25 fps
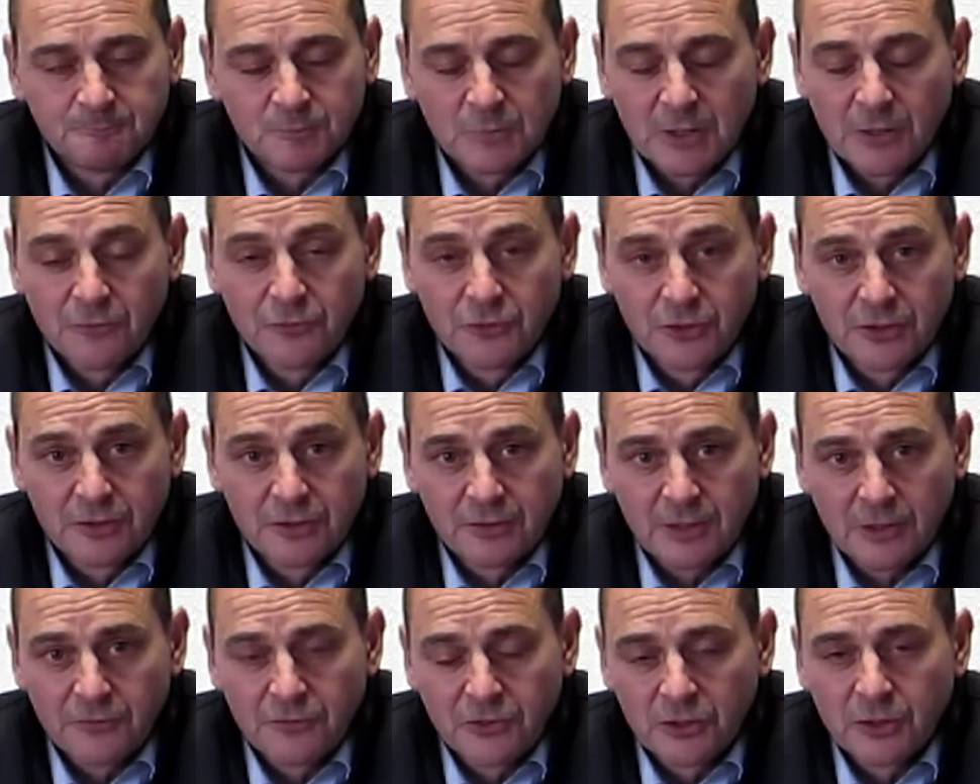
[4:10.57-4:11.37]

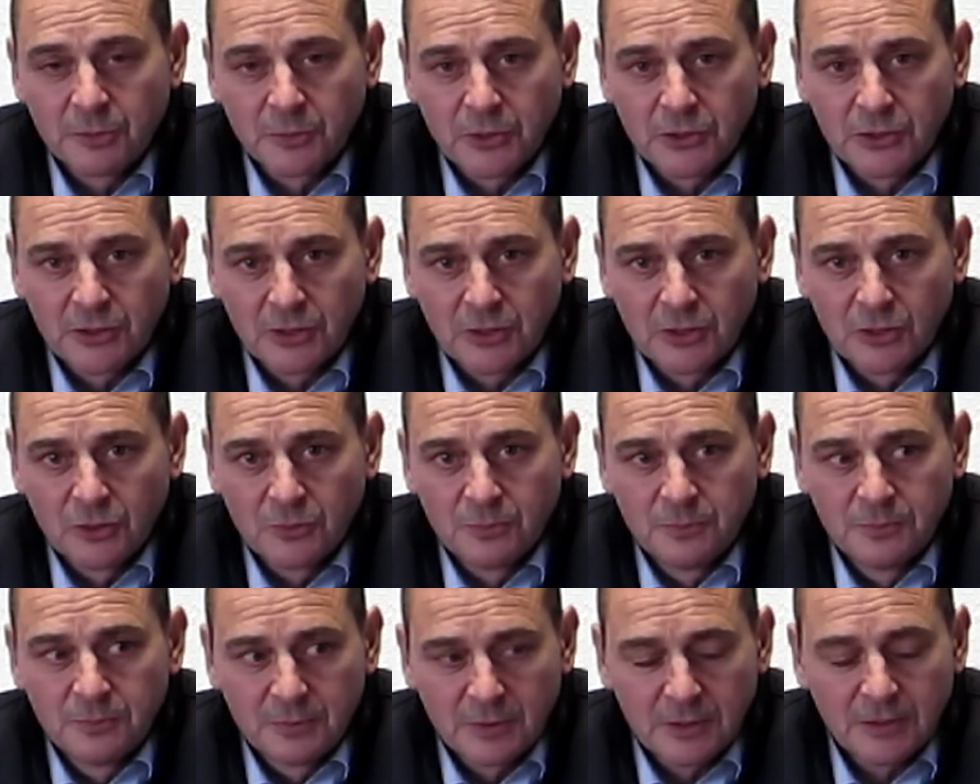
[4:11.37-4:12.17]
everything about the
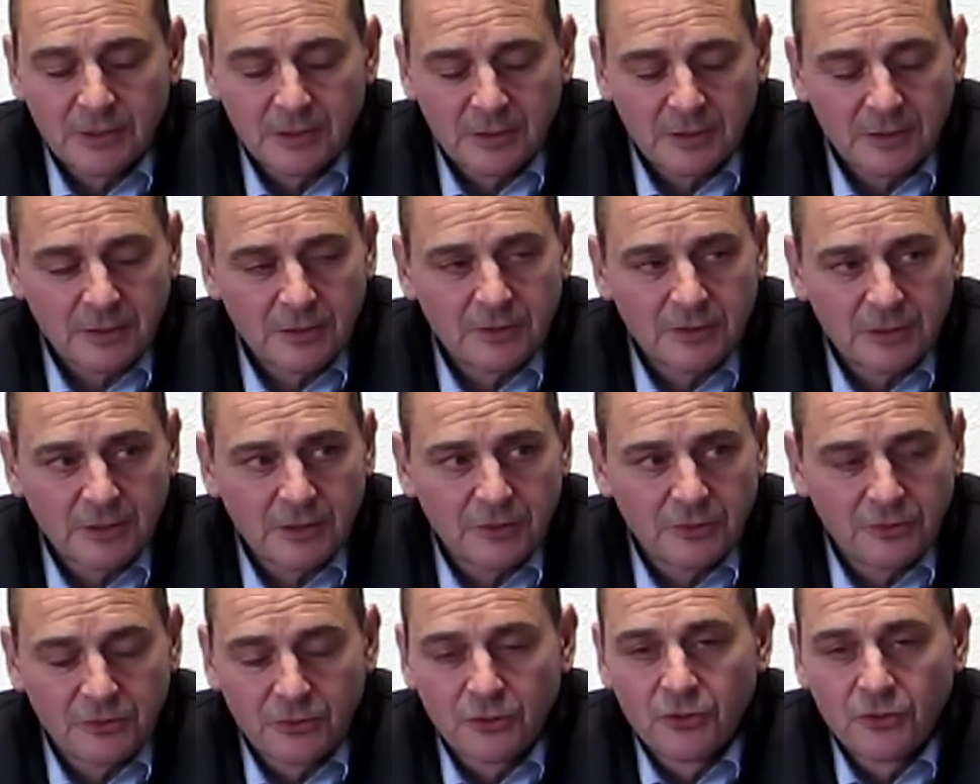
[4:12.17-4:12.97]
club.
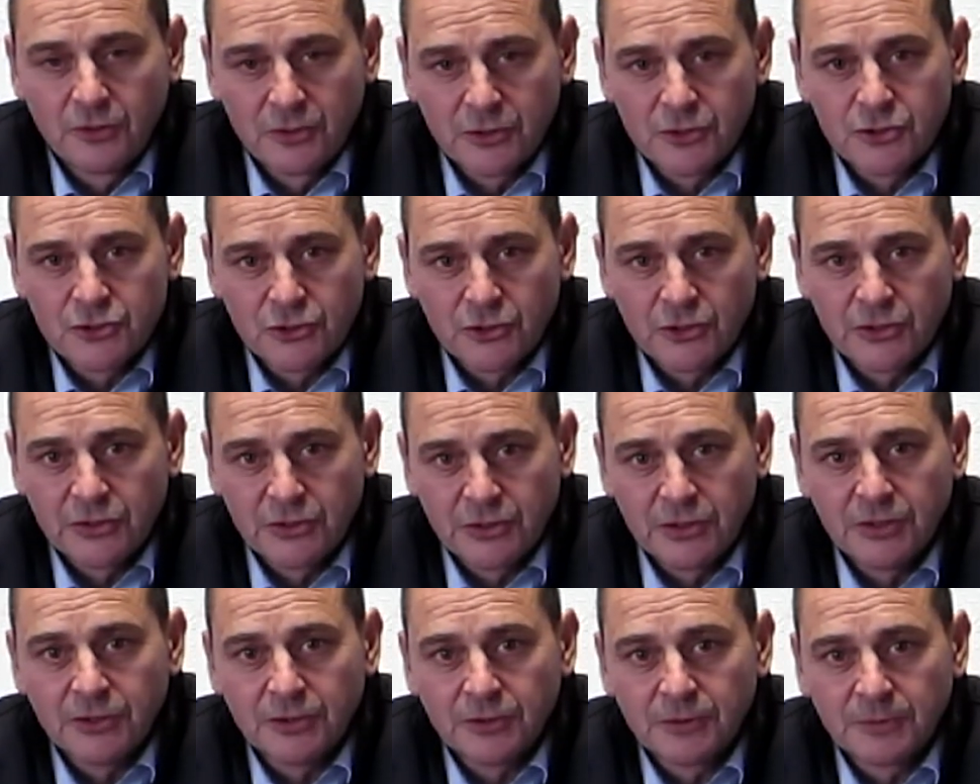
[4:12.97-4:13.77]
I thoroughly enjoyed
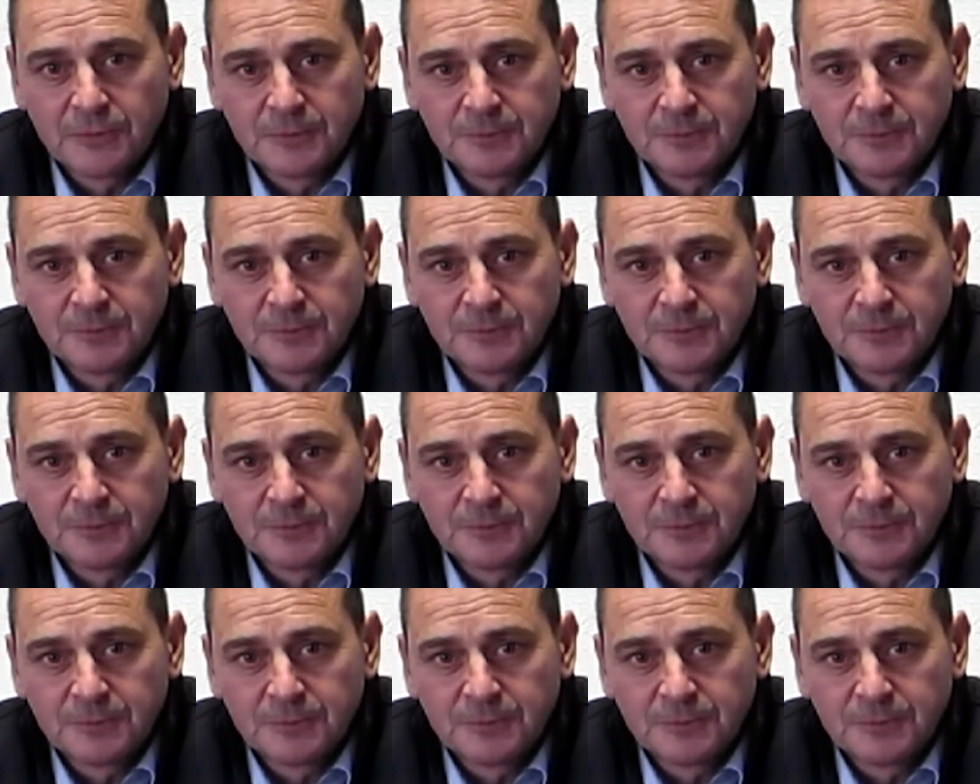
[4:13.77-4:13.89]
the year.